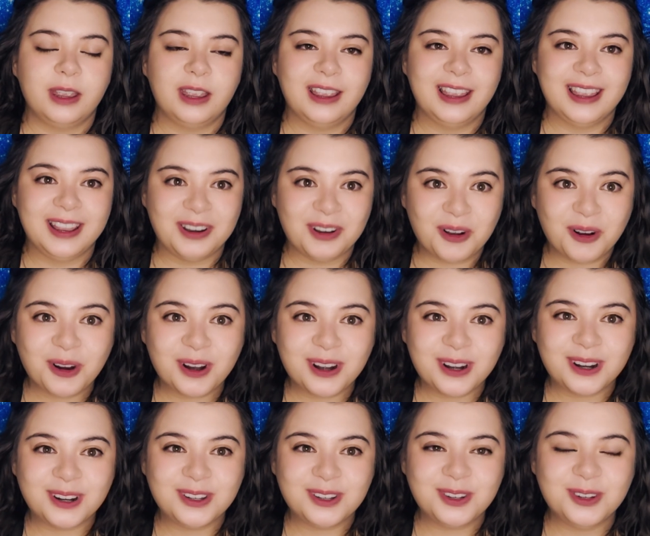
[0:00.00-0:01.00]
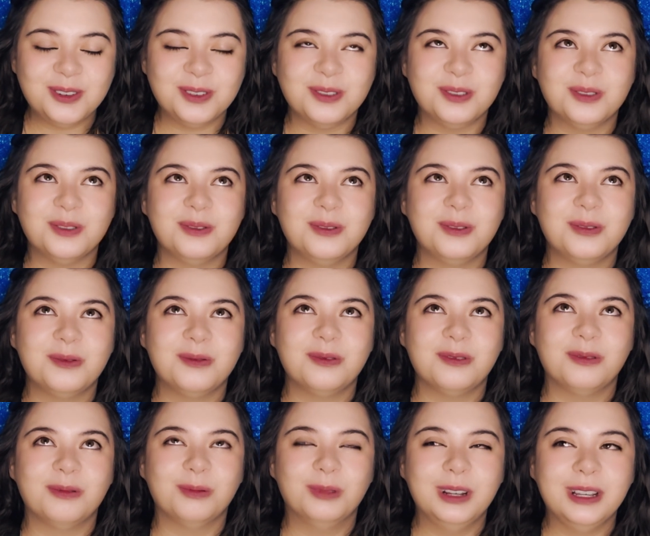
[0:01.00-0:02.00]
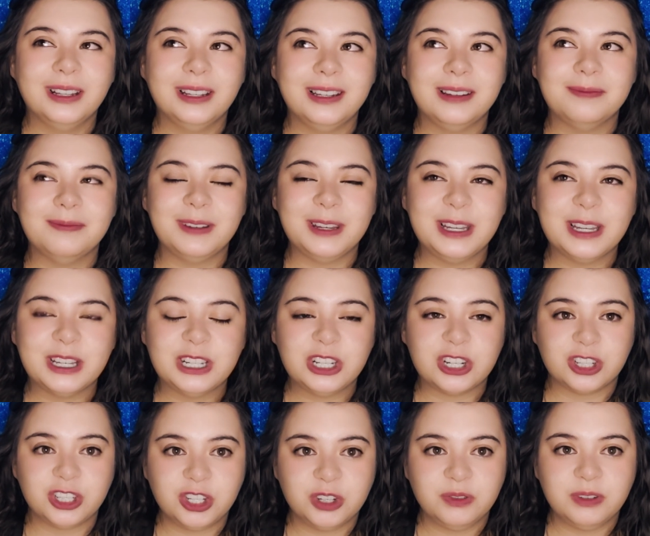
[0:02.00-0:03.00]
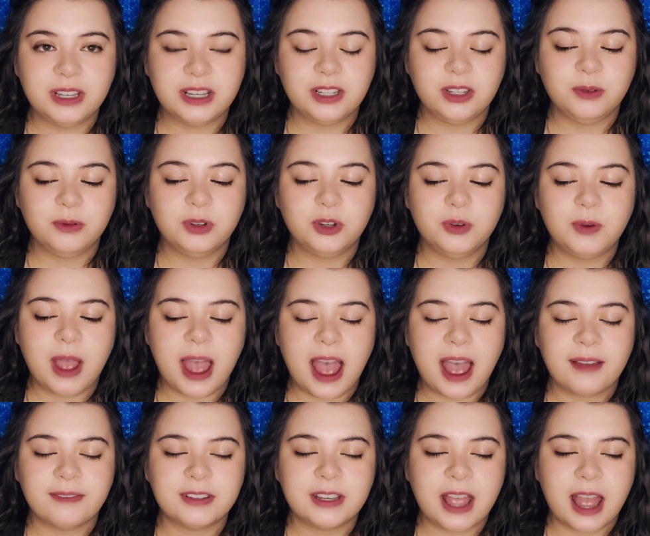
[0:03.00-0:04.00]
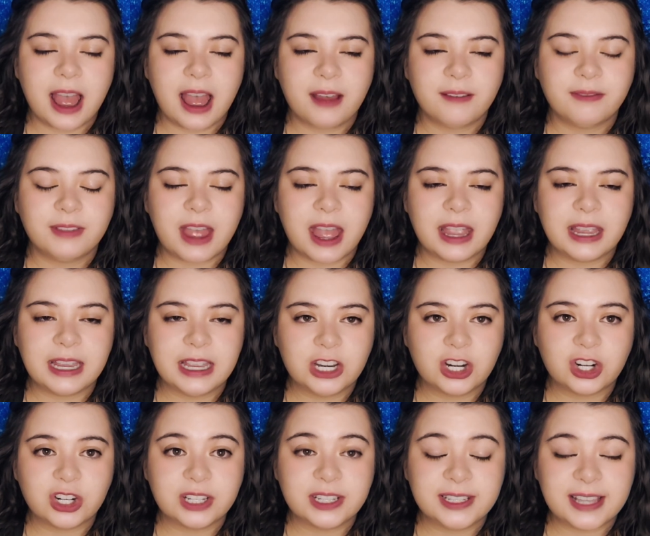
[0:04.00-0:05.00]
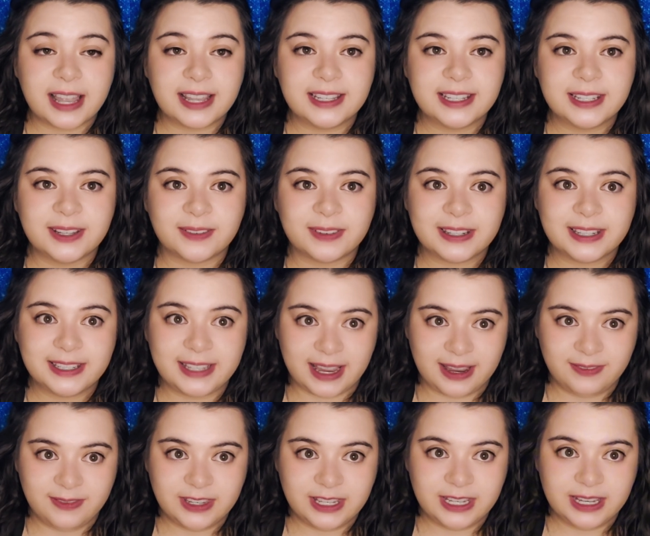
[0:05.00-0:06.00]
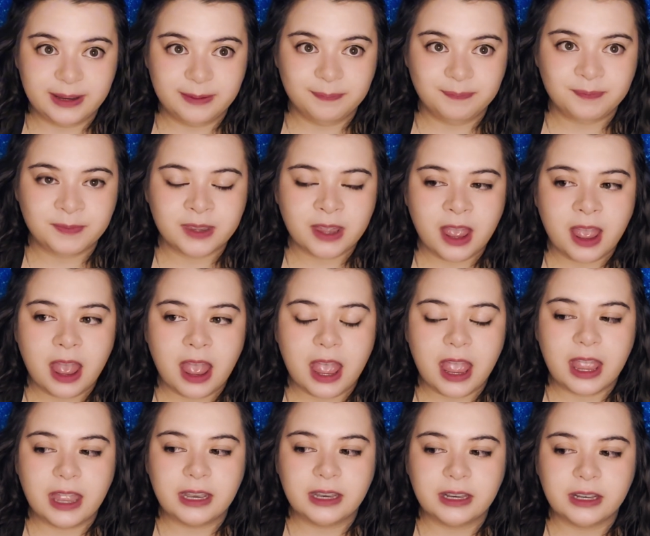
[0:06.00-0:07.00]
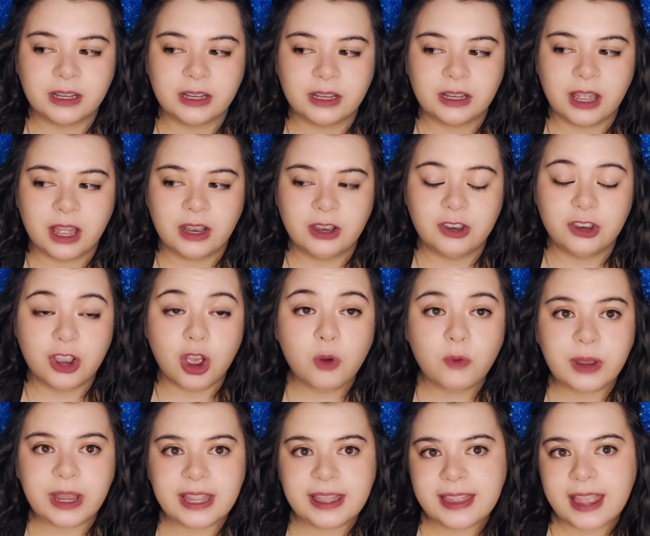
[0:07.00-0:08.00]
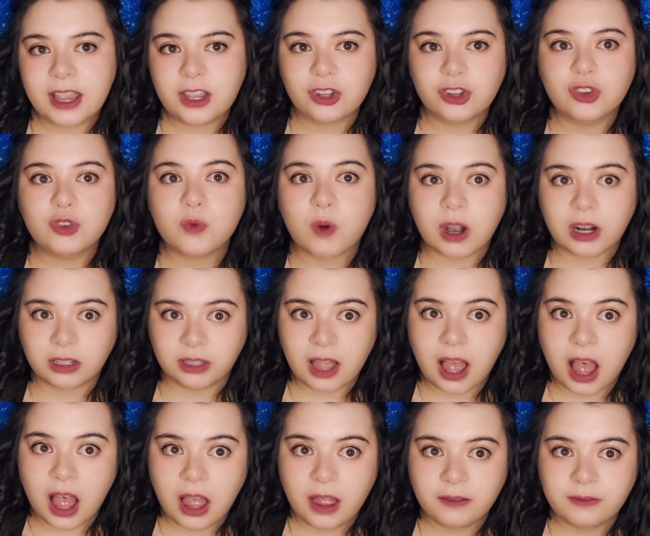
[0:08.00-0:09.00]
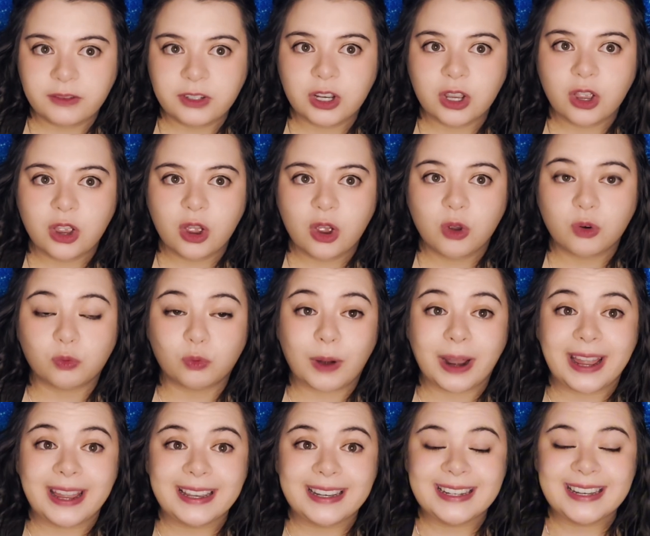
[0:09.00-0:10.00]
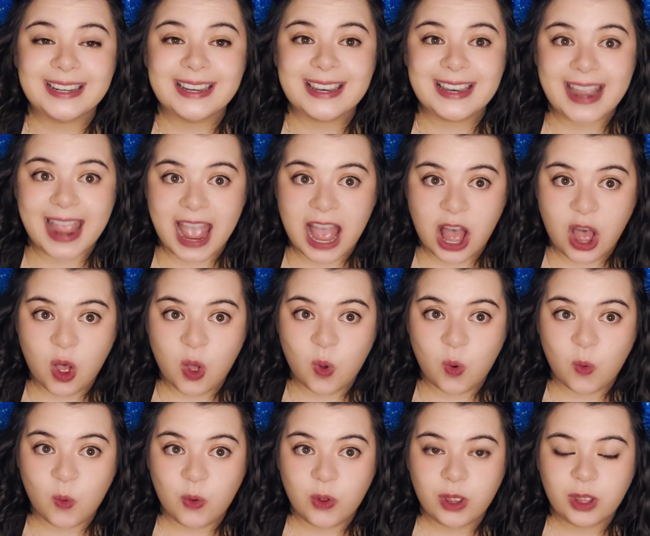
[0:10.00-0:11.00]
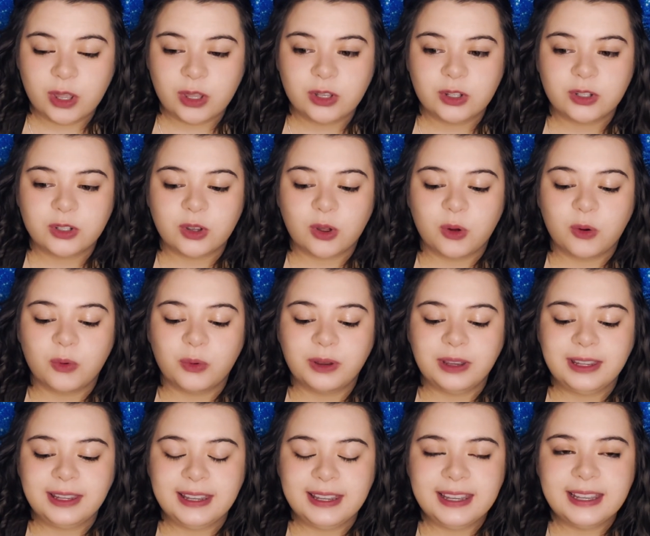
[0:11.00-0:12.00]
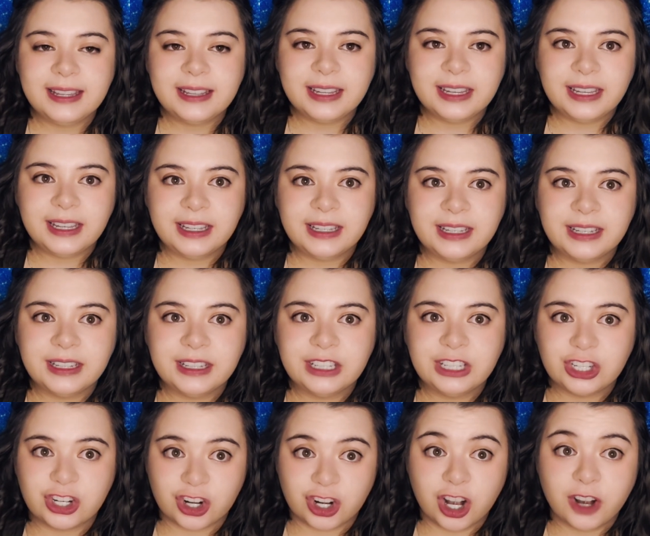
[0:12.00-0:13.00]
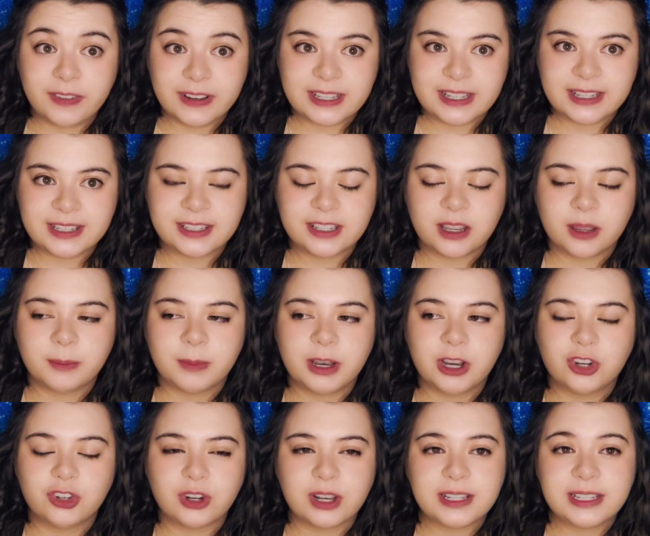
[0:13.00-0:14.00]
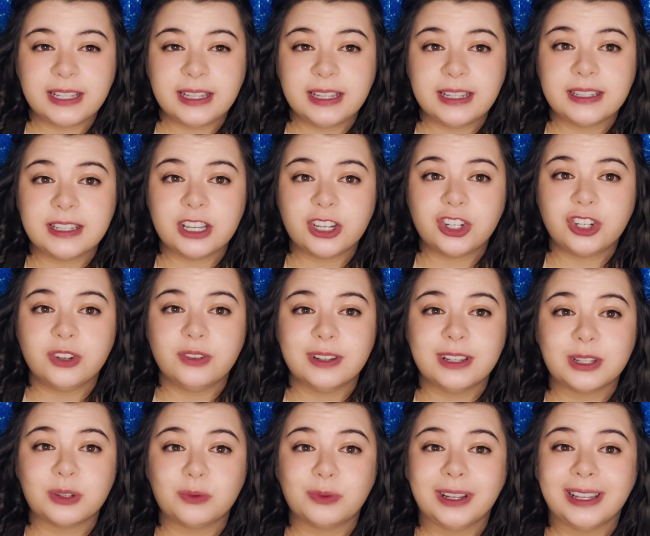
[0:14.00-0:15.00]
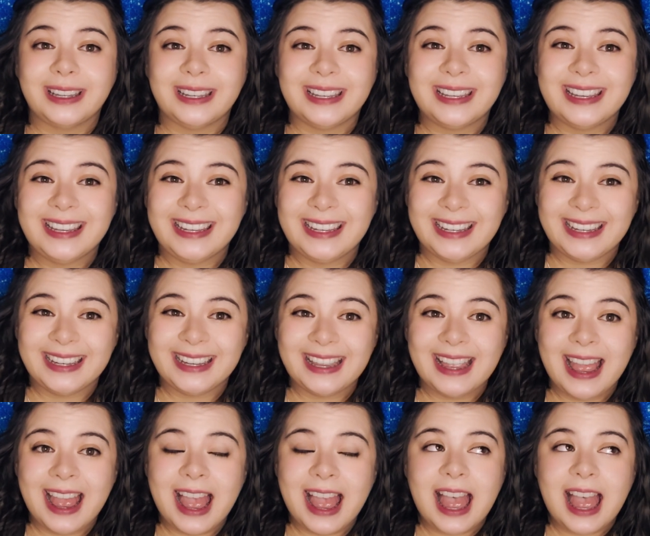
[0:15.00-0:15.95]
in order to really be in your union, you do have to have that inner sense of safety and knowing that you are loved right now. So healing your nervous system and addressing these issues is really key.